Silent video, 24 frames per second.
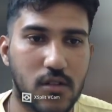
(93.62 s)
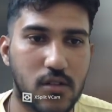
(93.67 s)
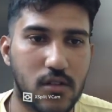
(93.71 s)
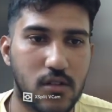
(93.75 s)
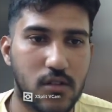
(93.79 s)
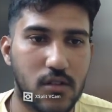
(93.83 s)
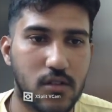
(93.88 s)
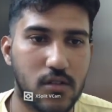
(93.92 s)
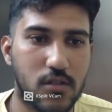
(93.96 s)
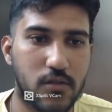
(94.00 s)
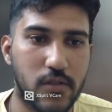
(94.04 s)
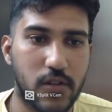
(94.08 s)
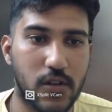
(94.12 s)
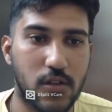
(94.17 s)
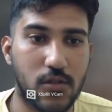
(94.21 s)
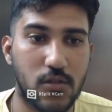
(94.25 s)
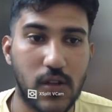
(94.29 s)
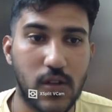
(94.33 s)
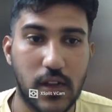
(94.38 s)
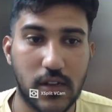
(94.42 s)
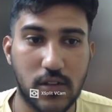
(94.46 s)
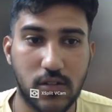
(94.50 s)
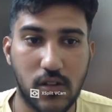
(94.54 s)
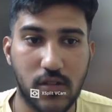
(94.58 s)
So we're going
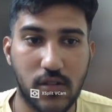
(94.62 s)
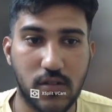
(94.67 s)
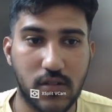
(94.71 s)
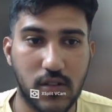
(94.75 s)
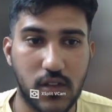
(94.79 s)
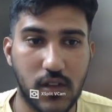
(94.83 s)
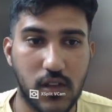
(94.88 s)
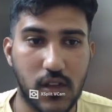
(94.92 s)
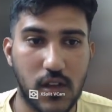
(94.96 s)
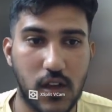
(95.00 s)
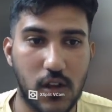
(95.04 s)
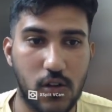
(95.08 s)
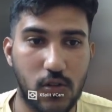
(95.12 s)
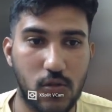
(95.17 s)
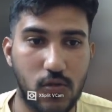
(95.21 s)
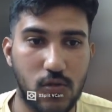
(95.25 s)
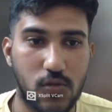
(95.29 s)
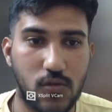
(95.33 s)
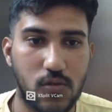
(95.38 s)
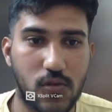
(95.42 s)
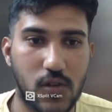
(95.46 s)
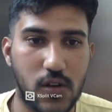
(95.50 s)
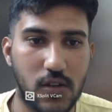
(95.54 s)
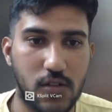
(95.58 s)
to actually say
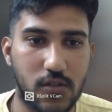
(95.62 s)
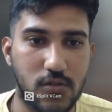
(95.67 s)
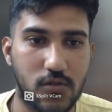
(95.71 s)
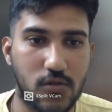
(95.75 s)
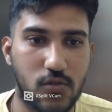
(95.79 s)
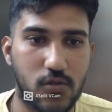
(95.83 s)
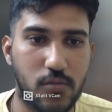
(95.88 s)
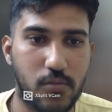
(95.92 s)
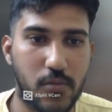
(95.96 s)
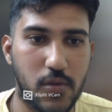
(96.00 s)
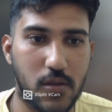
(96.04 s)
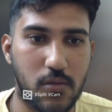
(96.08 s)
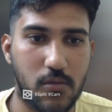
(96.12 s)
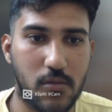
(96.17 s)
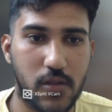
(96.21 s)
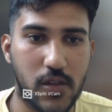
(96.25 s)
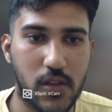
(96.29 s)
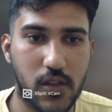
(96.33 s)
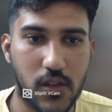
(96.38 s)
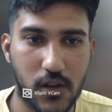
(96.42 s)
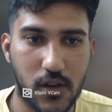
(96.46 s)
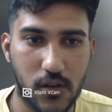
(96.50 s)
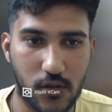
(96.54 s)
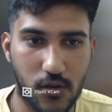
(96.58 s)
hello underscore
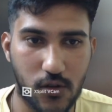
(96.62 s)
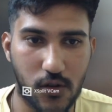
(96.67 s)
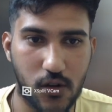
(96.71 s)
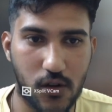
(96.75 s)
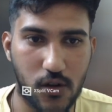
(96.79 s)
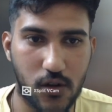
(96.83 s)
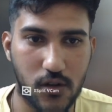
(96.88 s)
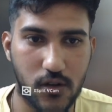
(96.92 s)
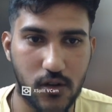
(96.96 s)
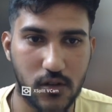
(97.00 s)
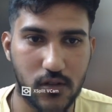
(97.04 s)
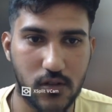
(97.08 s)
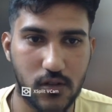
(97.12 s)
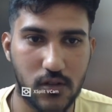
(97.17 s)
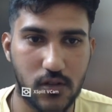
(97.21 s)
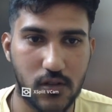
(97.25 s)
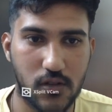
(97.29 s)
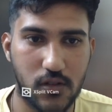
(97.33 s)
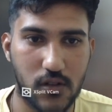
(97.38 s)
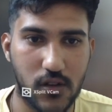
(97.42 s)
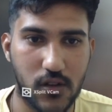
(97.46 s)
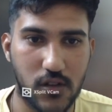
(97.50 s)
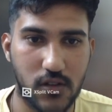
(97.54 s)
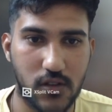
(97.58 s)
pb dot
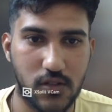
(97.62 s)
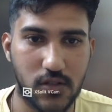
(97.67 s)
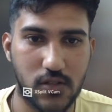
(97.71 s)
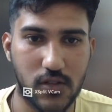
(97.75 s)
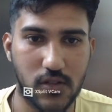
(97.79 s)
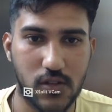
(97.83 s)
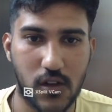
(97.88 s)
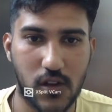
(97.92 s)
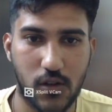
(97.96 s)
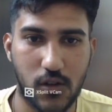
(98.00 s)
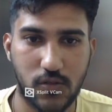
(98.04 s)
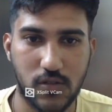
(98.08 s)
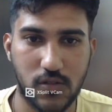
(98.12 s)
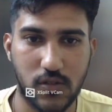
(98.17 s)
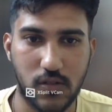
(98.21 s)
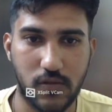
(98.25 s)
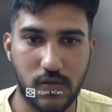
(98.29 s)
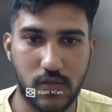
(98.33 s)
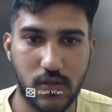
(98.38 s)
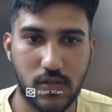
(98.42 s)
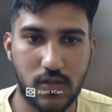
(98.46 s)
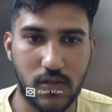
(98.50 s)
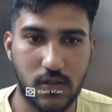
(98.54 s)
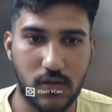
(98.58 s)
register hello
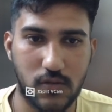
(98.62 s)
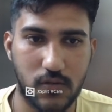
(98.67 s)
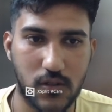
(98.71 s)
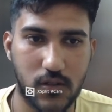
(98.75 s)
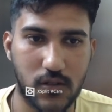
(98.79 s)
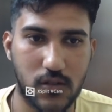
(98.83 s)
service server,